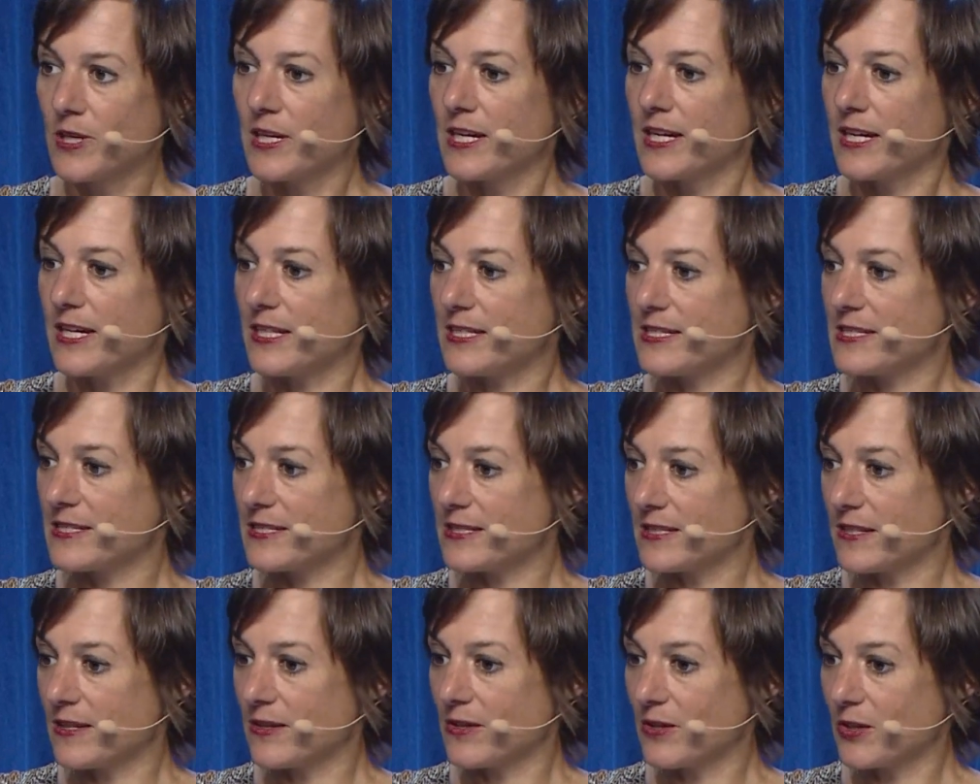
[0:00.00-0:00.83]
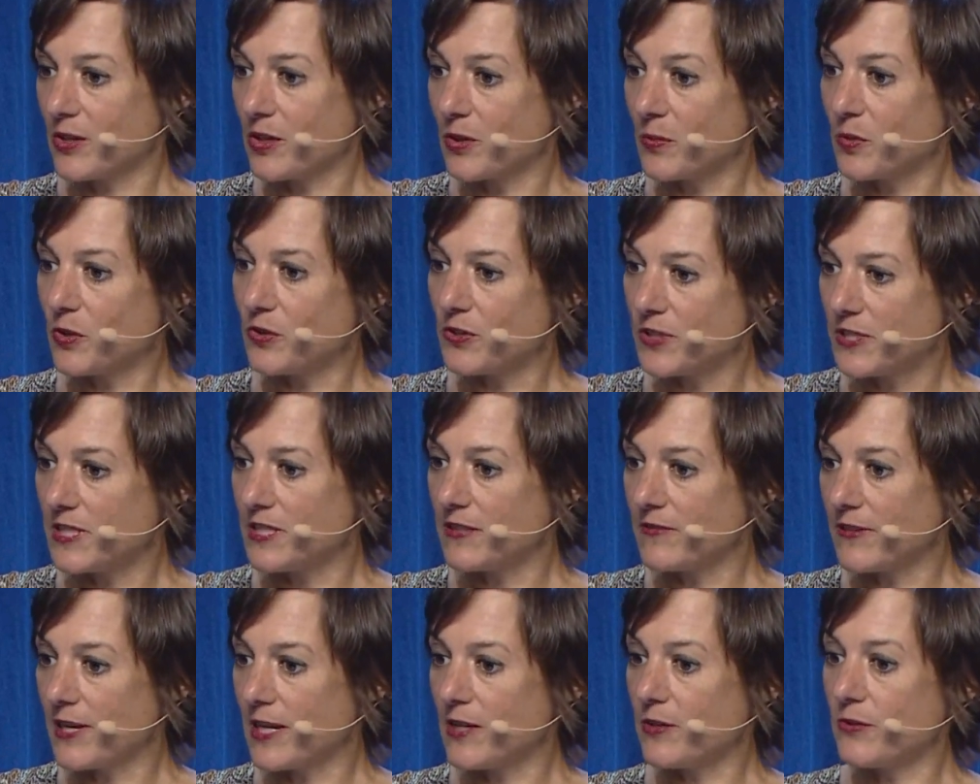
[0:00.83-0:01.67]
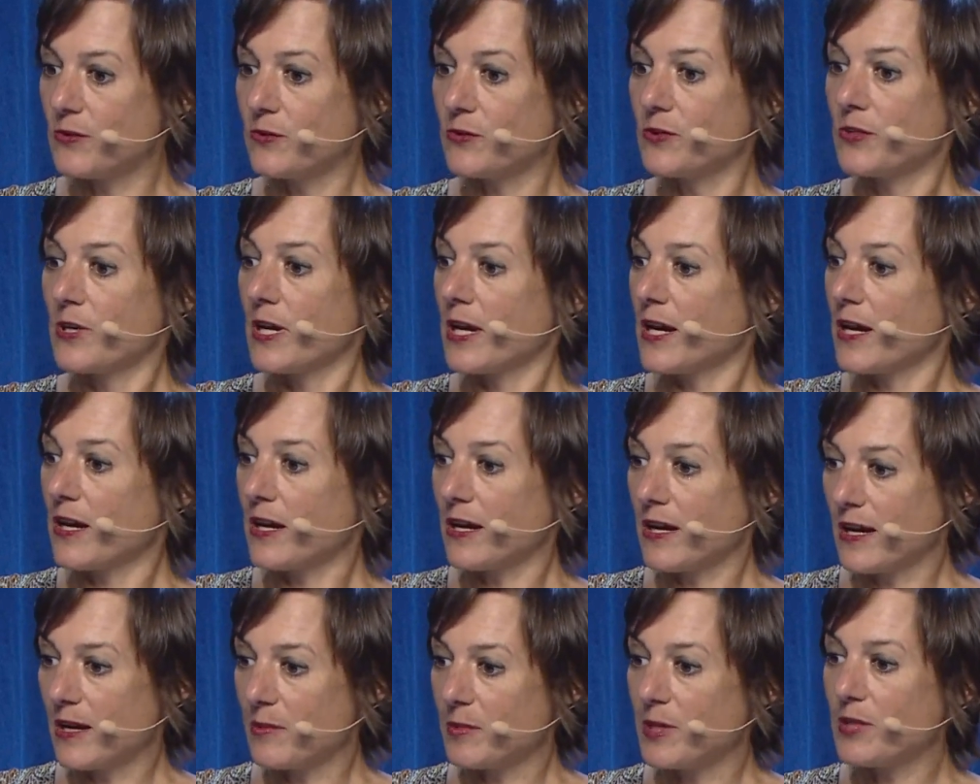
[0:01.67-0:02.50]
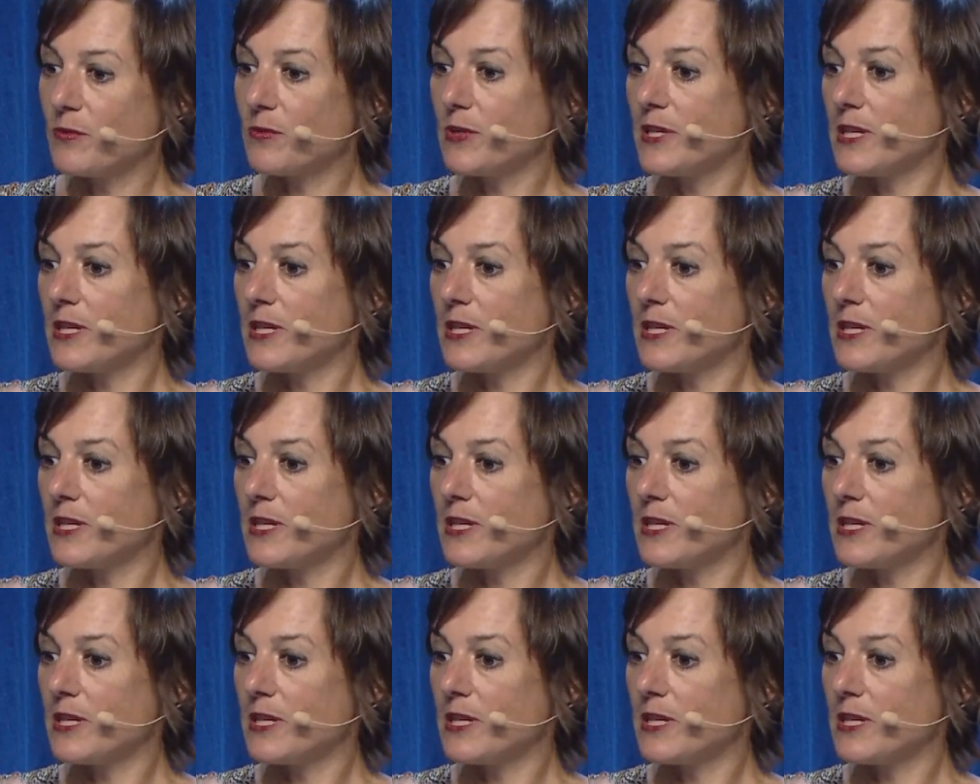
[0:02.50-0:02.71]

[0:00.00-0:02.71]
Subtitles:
it's community value. I mean, we